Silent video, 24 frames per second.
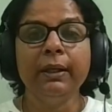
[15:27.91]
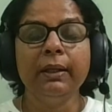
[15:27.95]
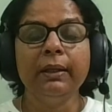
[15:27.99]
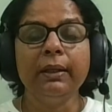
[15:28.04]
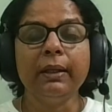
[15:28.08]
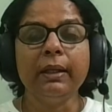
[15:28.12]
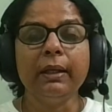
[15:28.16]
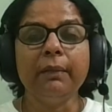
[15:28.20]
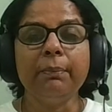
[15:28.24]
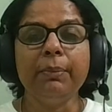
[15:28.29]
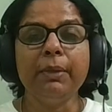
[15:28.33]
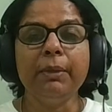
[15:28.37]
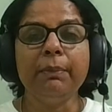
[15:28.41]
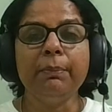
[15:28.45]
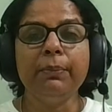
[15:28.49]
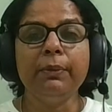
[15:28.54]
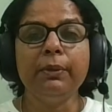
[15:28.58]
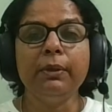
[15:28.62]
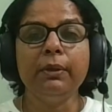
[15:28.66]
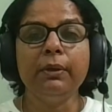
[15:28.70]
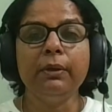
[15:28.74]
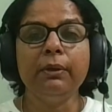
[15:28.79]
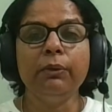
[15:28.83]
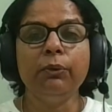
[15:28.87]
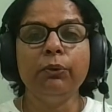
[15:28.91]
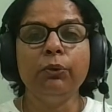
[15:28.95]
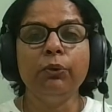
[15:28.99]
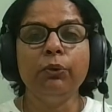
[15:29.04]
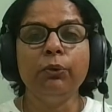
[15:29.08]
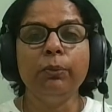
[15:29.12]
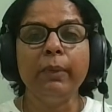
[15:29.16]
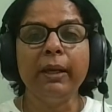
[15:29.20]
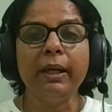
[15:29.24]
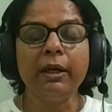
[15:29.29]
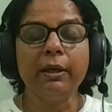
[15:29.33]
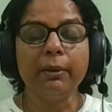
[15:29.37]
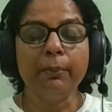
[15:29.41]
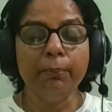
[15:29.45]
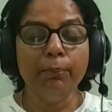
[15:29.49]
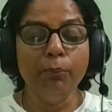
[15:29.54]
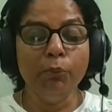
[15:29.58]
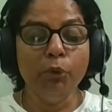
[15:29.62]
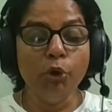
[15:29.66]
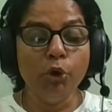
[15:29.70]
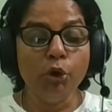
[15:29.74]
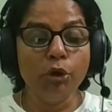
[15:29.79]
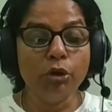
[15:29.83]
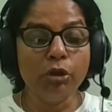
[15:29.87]
there are people who make
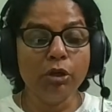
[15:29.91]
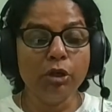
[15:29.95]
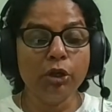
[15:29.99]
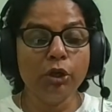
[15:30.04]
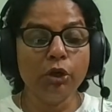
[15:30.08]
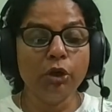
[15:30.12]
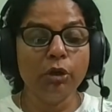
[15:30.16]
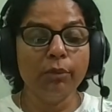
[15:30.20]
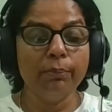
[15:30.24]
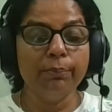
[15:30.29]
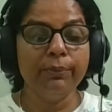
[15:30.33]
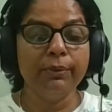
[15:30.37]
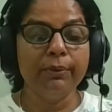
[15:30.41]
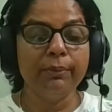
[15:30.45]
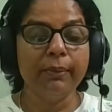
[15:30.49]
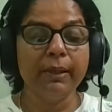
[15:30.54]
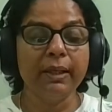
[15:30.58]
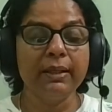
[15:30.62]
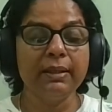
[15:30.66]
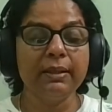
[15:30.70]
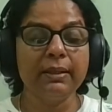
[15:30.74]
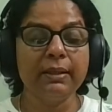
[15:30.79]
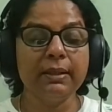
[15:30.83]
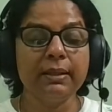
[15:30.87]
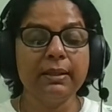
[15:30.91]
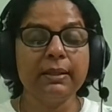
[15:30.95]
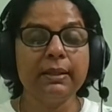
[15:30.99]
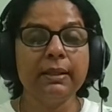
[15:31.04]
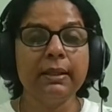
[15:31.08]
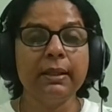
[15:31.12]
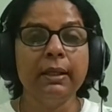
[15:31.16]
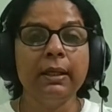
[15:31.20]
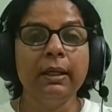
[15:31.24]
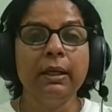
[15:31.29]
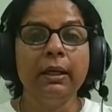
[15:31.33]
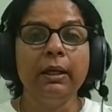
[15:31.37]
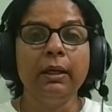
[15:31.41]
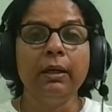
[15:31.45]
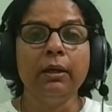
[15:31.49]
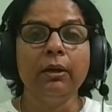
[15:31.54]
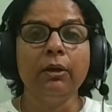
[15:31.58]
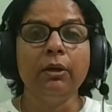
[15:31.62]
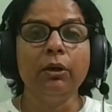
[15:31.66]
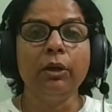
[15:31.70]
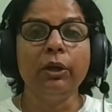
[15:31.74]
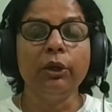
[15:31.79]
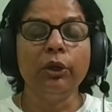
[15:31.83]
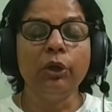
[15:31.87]
moral compromises
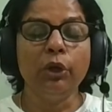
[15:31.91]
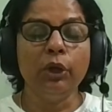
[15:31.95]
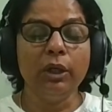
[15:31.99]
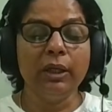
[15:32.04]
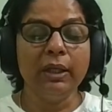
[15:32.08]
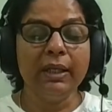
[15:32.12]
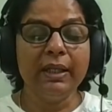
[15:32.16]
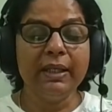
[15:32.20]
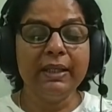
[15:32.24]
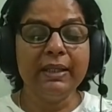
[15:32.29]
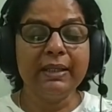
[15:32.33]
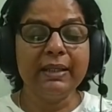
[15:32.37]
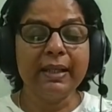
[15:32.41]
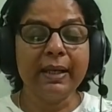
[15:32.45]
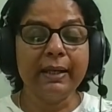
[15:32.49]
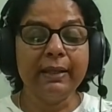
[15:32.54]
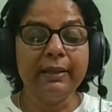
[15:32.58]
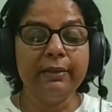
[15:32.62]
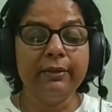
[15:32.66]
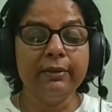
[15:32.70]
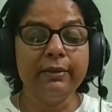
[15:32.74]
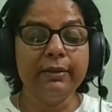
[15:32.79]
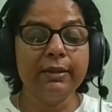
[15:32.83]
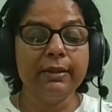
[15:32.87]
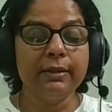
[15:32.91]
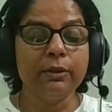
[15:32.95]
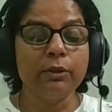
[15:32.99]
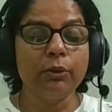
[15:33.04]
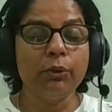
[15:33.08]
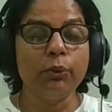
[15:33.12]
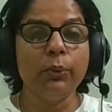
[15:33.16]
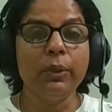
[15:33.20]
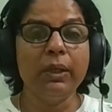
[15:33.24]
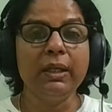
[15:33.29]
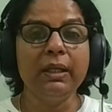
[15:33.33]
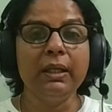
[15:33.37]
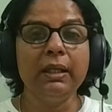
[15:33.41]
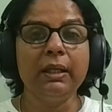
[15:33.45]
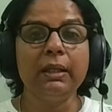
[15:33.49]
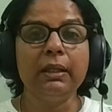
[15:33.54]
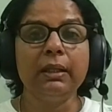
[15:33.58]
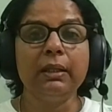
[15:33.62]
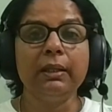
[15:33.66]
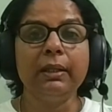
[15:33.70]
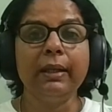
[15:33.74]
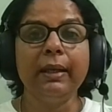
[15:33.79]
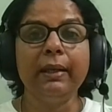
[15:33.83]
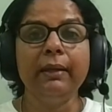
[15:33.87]
uh, on godly standards we
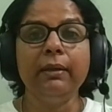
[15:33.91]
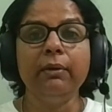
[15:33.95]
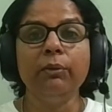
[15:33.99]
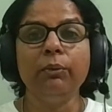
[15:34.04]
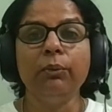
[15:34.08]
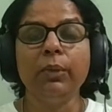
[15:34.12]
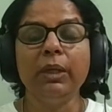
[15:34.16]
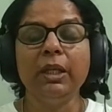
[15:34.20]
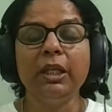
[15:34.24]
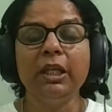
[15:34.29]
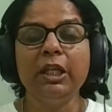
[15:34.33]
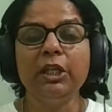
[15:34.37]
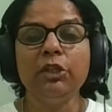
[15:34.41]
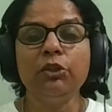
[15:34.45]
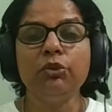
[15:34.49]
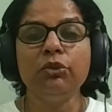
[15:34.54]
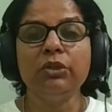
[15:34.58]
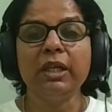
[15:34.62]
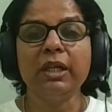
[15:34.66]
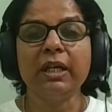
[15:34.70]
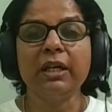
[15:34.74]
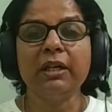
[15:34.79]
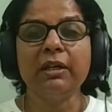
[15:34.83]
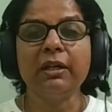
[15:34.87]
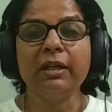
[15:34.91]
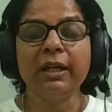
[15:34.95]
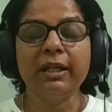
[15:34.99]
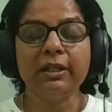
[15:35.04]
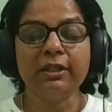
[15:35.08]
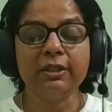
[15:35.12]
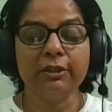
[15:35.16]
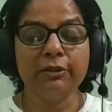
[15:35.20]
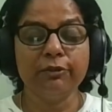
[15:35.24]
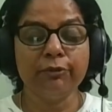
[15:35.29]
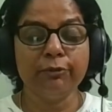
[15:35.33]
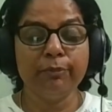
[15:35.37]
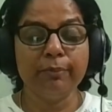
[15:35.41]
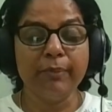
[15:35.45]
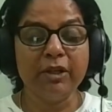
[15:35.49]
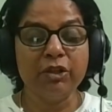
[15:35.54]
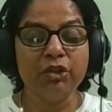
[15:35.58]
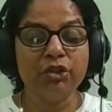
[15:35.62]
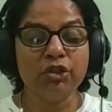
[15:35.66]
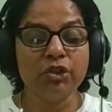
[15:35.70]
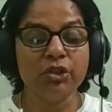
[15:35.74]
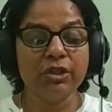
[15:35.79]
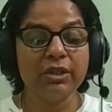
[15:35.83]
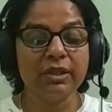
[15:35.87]
then we need to take corrective
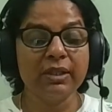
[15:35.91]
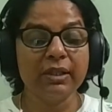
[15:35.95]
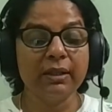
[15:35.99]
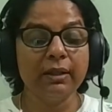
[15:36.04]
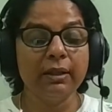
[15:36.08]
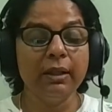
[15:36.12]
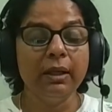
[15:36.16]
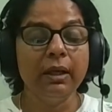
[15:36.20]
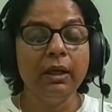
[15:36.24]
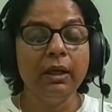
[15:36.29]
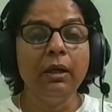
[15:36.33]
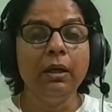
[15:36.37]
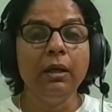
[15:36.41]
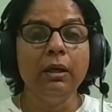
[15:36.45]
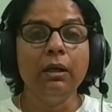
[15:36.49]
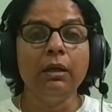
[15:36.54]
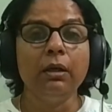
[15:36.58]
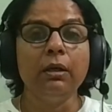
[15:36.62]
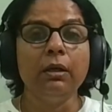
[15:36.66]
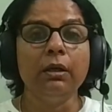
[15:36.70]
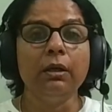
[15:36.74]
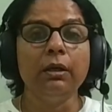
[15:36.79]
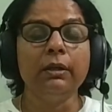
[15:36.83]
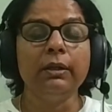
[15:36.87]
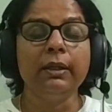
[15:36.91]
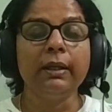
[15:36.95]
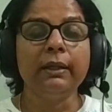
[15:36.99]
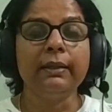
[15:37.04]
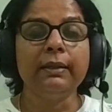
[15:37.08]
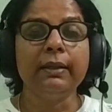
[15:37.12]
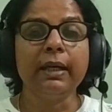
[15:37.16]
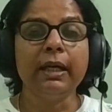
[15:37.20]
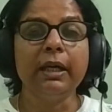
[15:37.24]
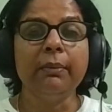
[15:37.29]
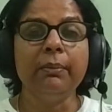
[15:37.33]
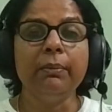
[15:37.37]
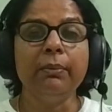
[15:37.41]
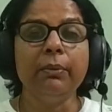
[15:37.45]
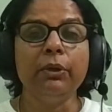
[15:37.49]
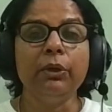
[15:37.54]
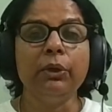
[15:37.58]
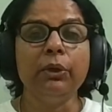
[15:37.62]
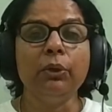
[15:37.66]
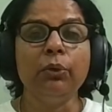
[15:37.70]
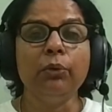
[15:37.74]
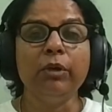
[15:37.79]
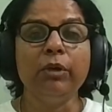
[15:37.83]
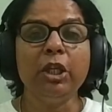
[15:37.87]
measures and uh, that time you
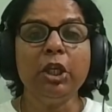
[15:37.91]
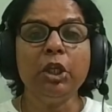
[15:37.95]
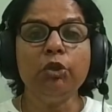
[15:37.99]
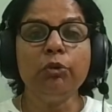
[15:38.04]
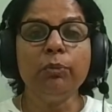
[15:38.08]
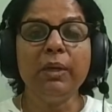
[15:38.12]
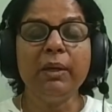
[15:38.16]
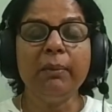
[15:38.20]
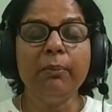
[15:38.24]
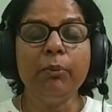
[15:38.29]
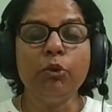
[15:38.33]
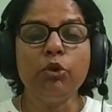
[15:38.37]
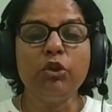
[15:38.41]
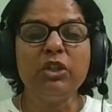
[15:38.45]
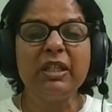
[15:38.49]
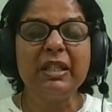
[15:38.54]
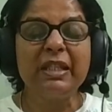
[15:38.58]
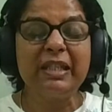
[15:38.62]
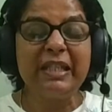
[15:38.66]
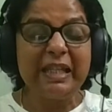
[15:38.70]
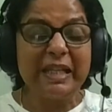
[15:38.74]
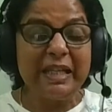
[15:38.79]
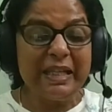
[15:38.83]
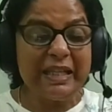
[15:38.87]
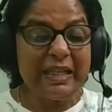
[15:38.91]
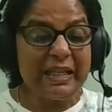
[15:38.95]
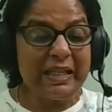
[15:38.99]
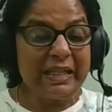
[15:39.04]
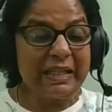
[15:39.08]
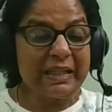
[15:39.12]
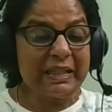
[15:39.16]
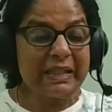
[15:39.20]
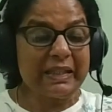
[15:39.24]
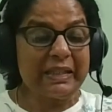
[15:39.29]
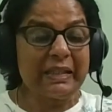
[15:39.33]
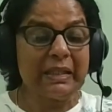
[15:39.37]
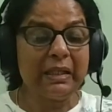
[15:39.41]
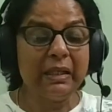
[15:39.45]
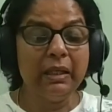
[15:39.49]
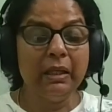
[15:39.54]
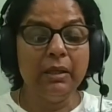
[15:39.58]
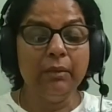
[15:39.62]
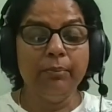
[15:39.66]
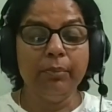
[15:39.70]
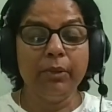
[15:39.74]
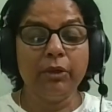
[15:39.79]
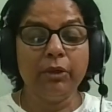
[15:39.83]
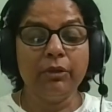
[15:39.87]
know we need to be more serious
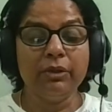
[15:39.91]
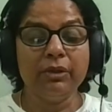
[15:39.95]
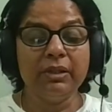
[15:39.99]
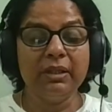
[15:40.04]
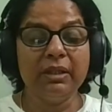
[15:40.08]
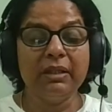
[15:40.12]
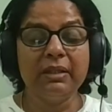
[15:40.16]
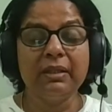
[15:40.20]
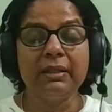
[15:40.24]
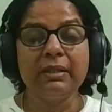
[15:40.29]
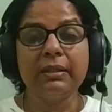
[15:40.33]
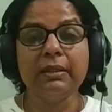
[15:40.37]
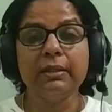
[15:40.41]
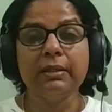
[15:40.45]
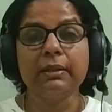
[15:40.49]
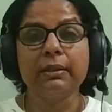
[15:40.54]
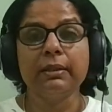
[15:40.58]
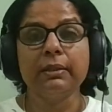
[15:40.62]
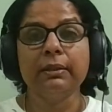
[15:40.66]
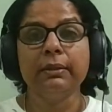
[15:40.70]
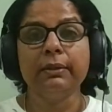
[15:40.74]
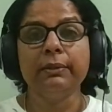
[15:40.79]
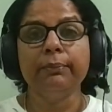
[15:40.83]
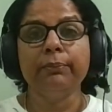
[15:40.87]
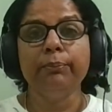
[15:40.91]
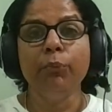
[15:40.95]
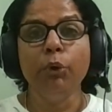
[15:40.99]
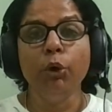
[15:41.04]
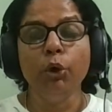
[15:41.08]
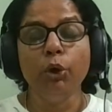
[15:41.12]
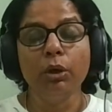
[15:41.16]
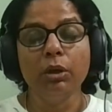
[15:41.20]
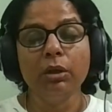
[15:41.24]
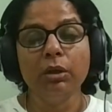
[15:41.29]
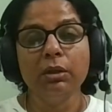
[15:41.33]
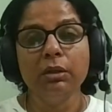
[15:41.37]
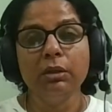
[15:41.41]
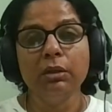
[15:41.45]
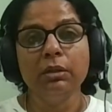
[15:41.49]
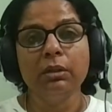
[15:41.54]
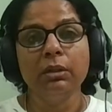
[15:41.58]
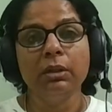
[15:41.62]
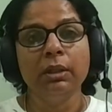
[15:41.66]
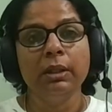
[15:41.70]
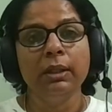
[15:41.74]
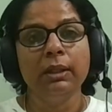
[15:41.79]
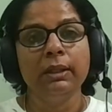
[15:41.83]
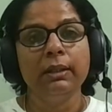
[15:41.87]
because this is uh, moral
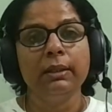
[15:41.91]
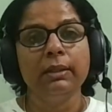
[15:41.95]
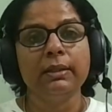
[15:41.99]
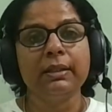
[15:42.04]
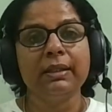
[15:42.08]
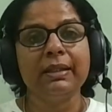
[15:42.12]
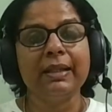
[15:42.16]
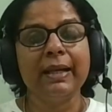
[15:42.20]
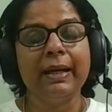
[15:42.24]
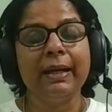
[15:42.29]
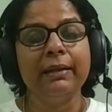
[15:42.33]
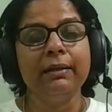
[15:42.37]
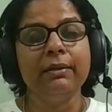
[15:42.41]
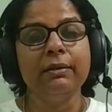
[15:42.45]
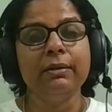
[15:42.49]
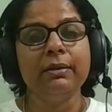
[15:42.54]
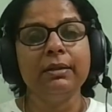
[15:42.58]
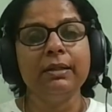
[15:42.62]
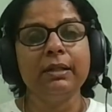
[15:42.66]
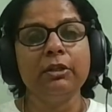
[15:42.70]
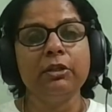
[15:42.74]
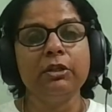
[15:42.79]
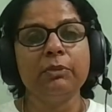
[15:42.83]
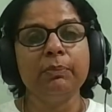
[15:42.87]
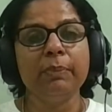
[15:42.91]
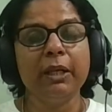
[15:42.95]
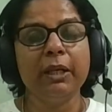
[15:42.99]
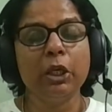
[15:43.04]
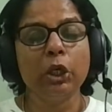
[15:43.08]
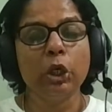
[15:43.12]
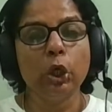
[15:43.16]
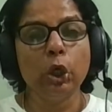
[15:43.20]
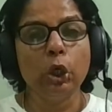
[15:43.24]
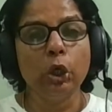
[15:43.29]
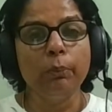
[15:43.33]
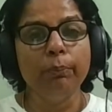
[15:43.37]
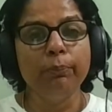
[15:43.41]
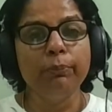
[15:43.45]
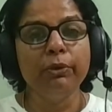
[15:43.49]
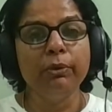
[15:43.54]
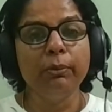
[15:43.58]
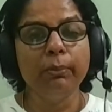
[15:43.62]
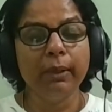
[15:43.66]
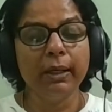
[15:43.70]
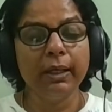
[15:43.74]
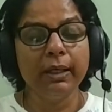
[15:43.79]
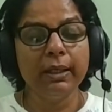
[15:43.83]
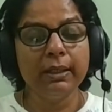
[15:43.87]
standards that is being
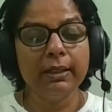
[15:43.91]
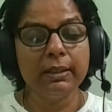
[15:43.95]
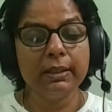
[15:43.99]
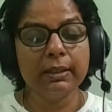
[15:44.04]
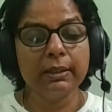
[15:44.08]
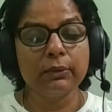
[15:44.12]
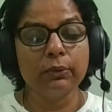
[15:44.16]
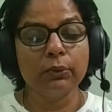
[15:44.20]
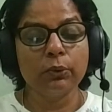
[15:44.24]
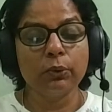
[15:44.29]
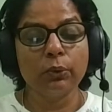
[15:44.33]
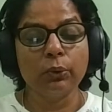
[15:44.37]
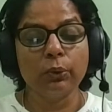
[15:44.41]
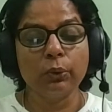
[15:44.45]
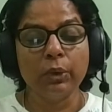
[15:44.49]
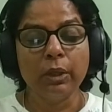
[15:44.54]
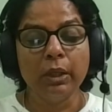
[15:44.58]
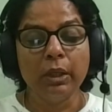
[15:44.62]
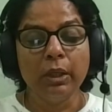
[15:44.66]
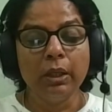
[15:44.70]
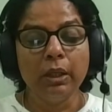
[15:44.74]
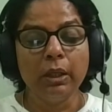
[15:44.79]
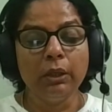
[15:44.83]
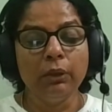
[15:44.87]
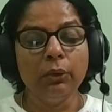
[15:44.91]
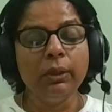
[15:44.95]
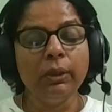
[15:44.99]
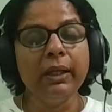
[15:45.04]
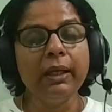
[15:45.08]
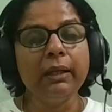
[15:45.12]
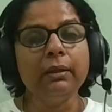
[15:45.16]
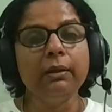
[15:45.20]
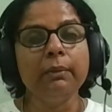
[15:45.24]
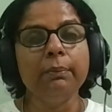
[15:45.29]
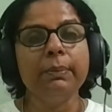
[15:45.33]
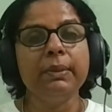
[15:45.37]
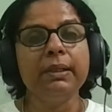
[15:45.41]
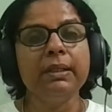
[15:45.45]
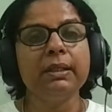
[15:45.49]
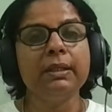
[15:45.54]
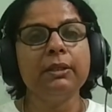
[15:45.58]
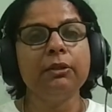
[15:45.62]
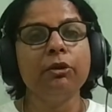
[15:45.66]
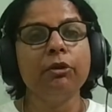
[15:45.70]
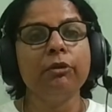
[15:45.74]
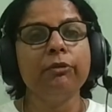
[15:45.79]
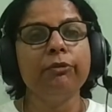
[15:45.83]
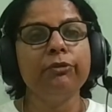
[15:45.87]
compromised so you know get the
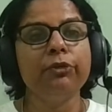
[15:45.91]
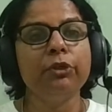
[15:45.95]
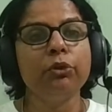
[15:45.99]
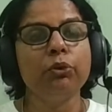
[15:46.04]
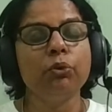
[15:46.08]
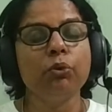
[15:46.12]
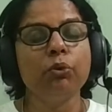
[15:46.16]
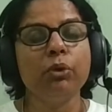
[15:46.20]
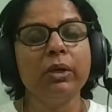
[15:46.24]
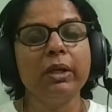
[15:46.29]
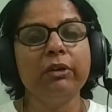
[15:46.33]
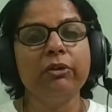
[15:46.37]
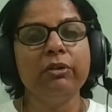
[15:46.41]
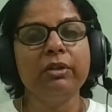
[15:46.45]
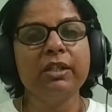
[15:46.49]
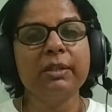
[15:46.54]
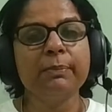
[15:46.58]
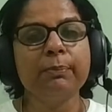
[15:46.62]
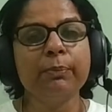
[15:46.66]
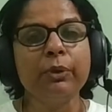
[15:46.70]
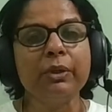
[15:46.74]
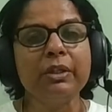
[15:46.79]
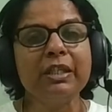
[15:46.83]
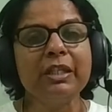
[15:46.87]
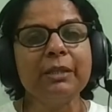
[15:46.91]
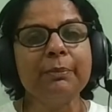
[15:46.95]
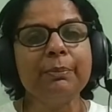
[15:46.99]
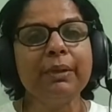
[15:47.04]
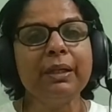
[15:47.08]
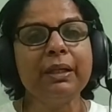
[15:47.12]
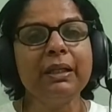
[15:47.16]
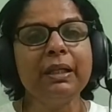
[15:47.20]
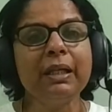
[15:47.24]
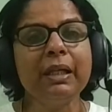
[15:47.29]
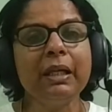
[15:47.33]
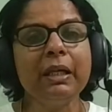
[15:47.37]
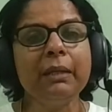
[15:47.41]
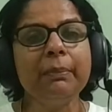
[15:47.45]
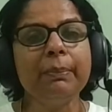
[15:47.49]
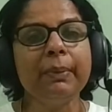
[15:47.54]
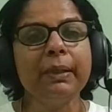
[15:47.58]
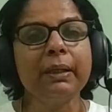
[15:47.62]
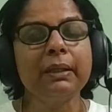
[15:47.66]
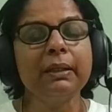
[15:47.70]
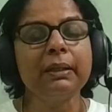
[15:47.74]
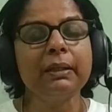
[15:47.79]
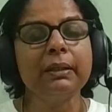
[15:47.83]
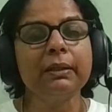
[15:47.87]
person off the role and responsibility
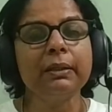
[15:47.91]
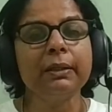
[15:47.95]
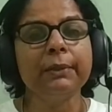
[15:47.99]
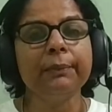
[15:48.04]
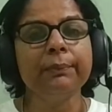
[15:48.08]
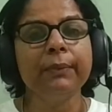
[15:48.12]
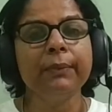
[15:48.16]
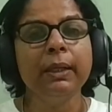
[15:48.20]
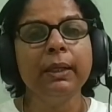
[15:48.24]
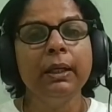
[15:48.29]
but uh,